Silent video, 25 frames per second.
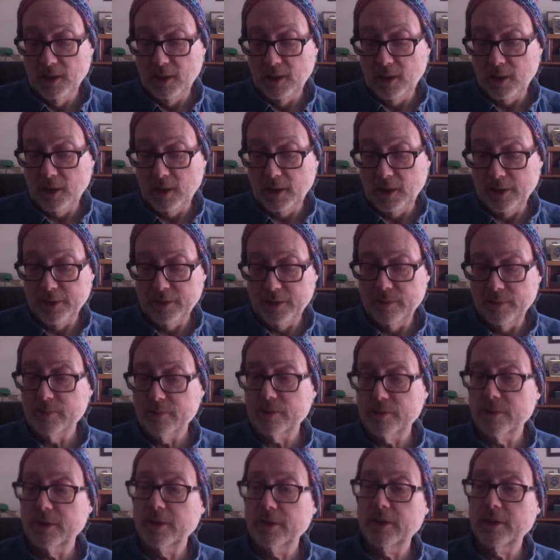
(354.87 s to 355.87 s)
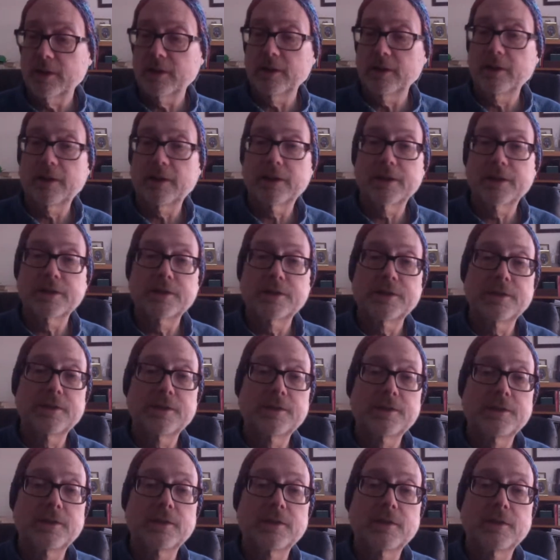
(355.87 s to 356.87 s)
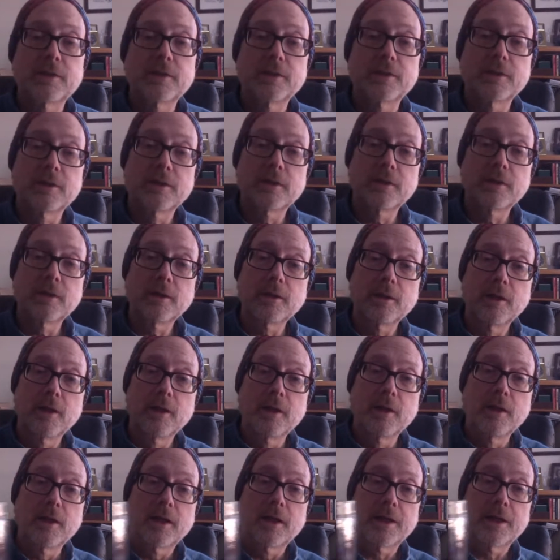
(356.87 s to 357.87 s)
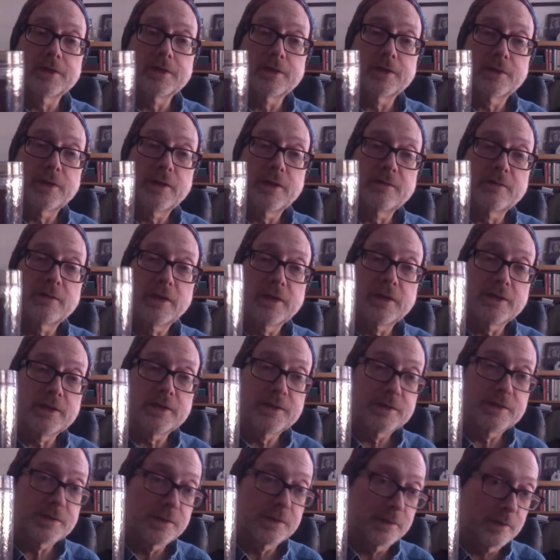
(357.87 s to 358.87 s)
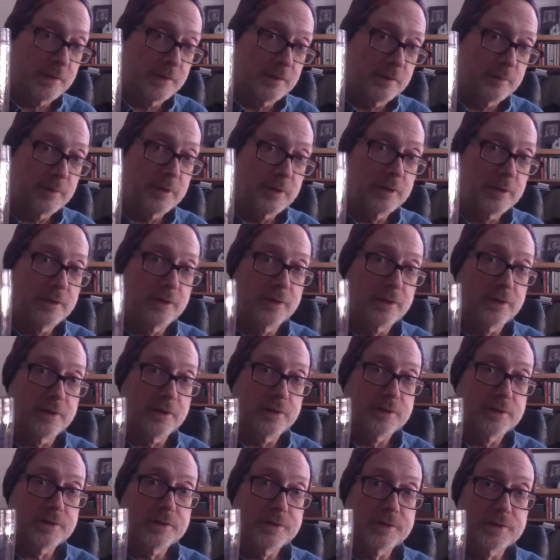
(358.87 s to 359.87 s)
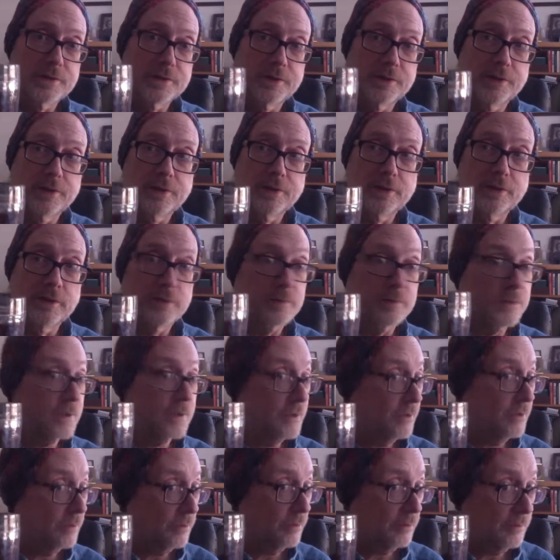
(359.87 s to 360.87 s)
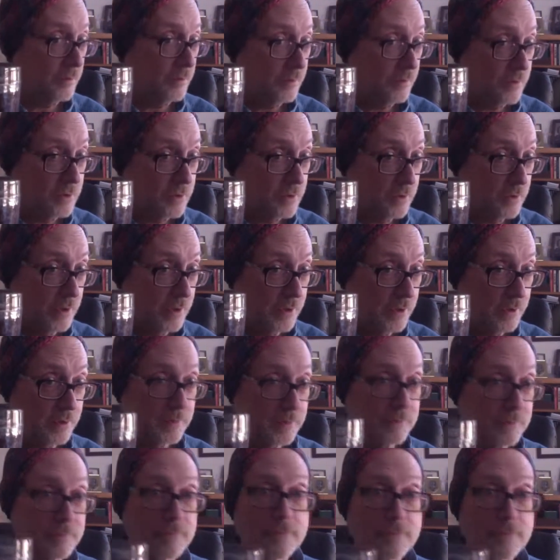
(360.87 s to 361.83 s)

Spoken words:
I am drinking iced tea. I don't have ice in it because it was in the refrigerator.